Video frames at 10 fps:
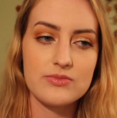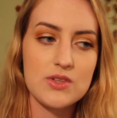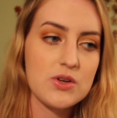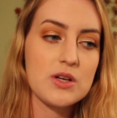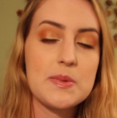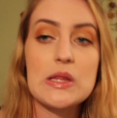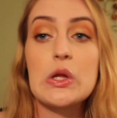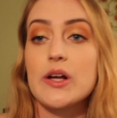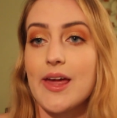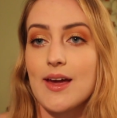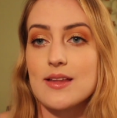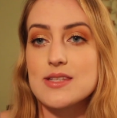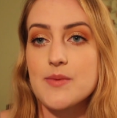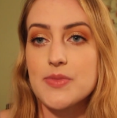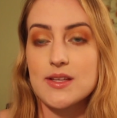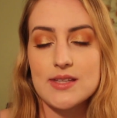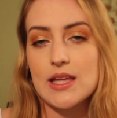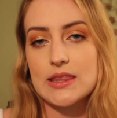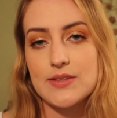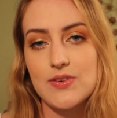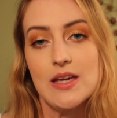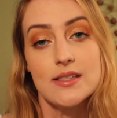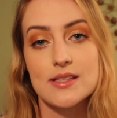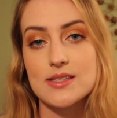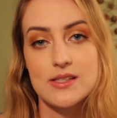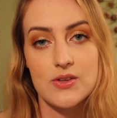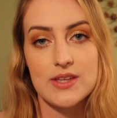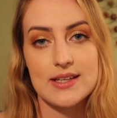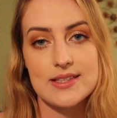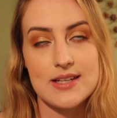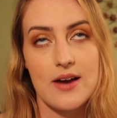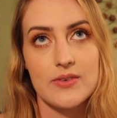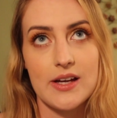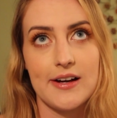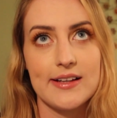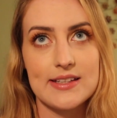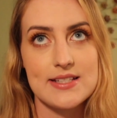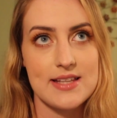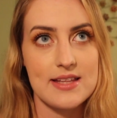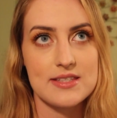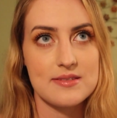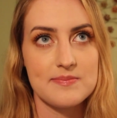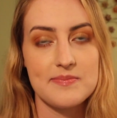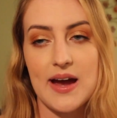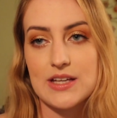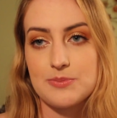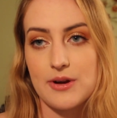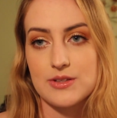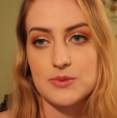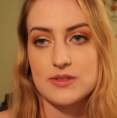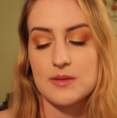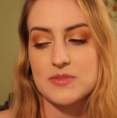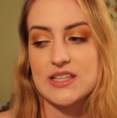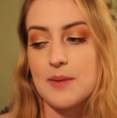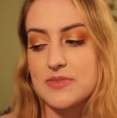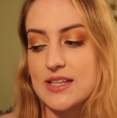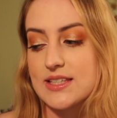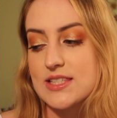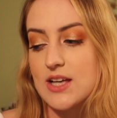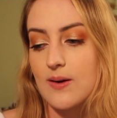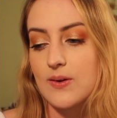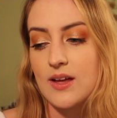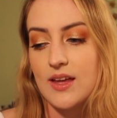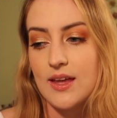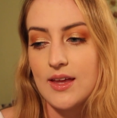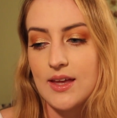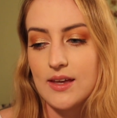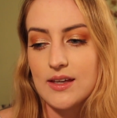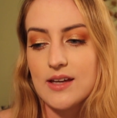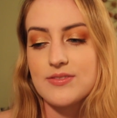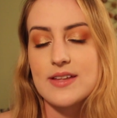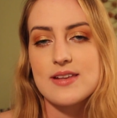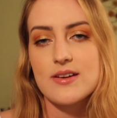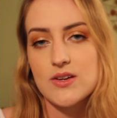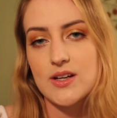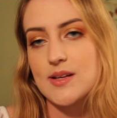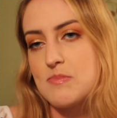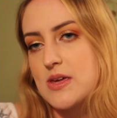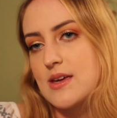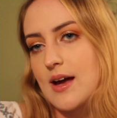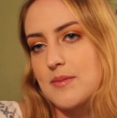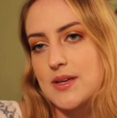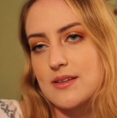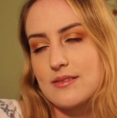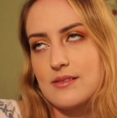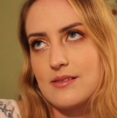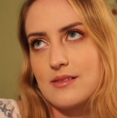looking at something dead in the face and still think it's not real. At least that's my experience with some skeptics. So if that's how you're gonna be, I mean,